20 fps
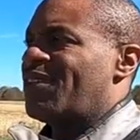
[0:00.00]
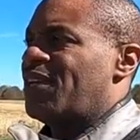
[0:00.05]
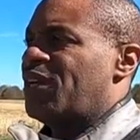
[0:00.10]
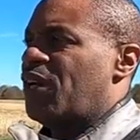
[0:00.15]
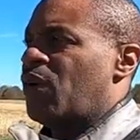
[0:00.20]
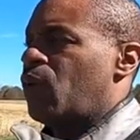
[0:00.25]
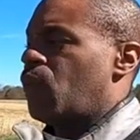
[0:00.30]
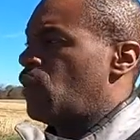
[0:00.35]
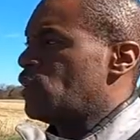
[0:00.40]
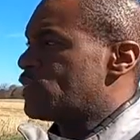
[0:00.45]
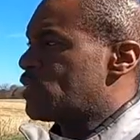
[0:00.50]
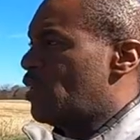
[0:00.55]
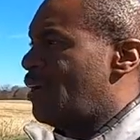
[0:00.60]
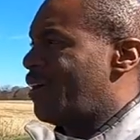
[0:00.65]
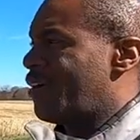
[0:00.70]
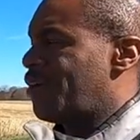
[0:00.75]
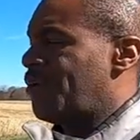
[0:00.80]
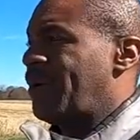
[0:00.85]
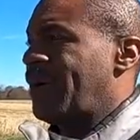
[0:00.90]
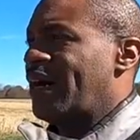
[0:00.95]
you know, we'll
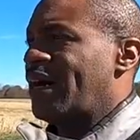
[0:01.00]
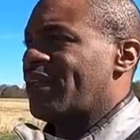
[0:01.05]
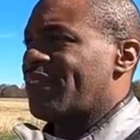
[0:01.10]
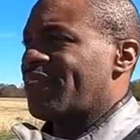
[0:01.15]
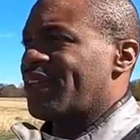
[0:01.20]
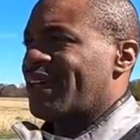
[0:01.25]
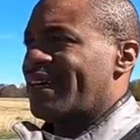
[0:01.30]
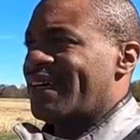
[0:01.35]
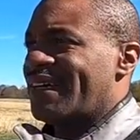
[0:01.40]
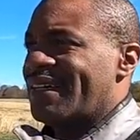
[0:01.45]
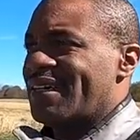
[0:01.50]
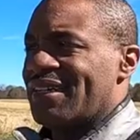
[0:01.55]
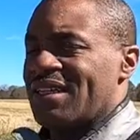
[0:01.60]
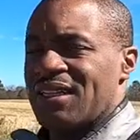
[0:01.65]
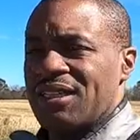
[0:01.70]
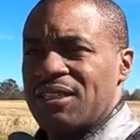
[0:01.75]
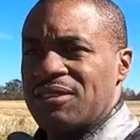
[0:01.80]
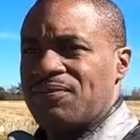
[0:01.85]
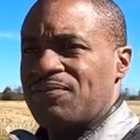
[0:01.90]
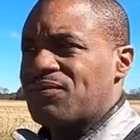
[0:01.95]
talk about uh,
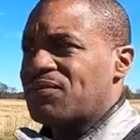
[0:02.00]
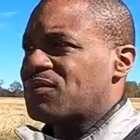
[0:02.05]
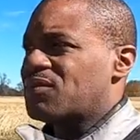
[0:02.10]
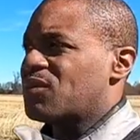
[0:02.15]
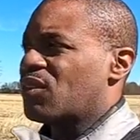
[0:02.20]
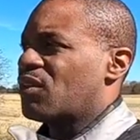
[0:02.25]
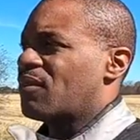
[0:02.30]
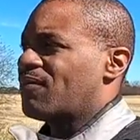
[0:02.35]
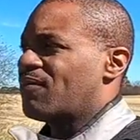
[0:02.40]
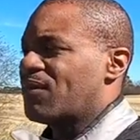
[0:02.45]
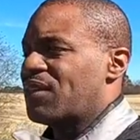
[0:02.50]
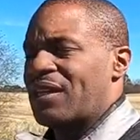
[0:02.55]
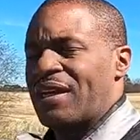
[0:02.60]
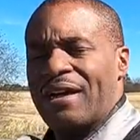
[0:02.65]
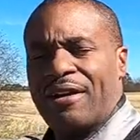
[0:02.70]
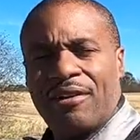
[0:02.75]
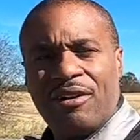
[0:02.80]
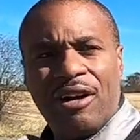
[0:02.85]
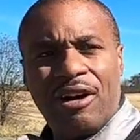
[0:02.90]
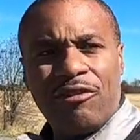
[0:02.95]

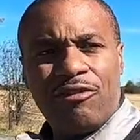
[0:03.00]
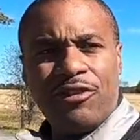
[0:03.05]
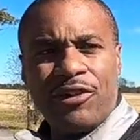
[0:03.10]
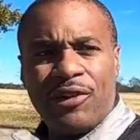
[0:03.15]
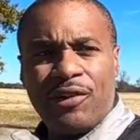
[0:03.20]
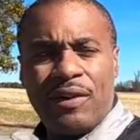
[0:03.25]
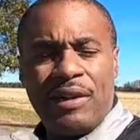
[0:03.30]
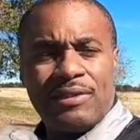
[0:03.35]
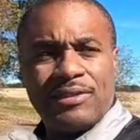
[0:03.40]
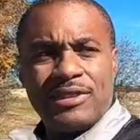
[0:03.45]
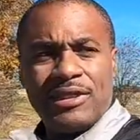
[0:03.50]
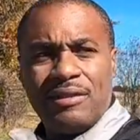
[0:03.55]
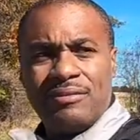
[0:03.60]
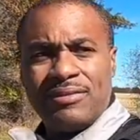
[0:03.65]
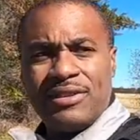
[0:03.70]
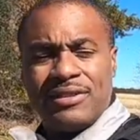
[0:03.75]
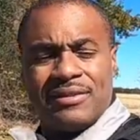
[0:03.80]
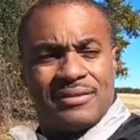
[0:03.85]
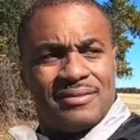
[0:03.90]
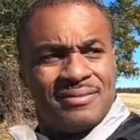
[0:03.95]
I don't know, I'll figure out
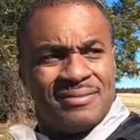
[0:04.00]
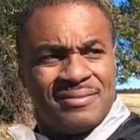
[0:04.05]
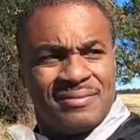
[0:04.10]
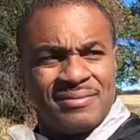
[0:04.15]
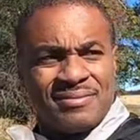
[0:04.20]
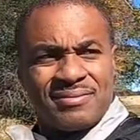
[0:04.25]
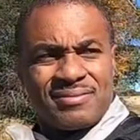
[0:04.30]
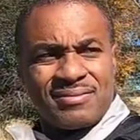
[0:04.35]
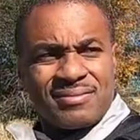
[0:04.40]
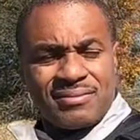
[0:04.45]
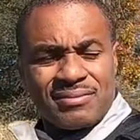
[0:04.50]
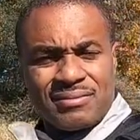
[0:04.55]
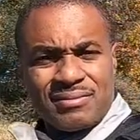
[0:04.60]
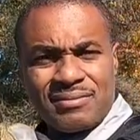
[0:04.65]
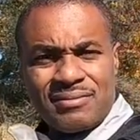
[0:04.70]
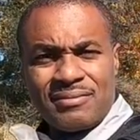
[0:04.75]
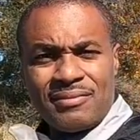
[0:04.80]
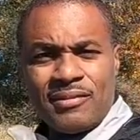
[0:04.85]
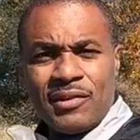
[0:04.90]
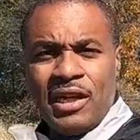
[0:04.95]
something.
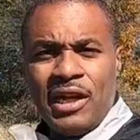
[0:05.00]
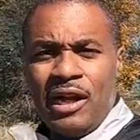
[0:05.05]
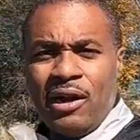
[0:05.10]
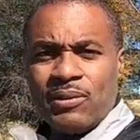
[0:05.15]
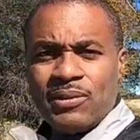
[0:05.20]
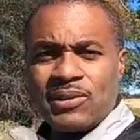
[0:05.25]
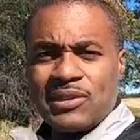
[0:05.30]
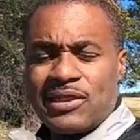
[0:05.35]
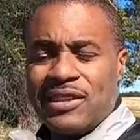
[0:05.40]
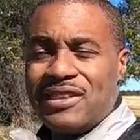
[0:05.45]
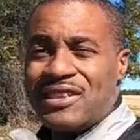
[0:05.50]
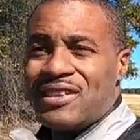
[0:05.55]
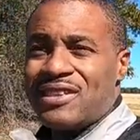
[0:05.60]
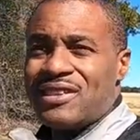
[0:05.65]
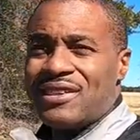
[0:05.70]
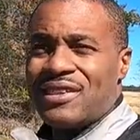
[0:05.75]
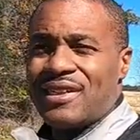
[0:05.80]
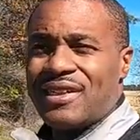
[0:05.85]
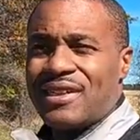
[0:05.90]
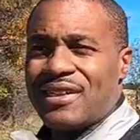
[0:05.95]
I was
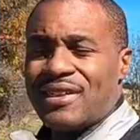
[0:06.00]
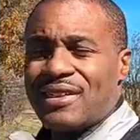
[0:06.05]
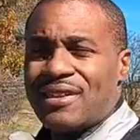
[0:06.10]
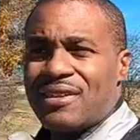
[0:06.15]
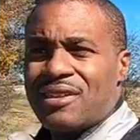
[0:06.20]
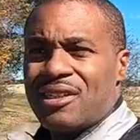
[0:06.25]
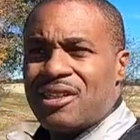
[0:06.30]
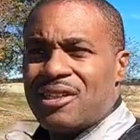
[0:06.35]
thinking uh,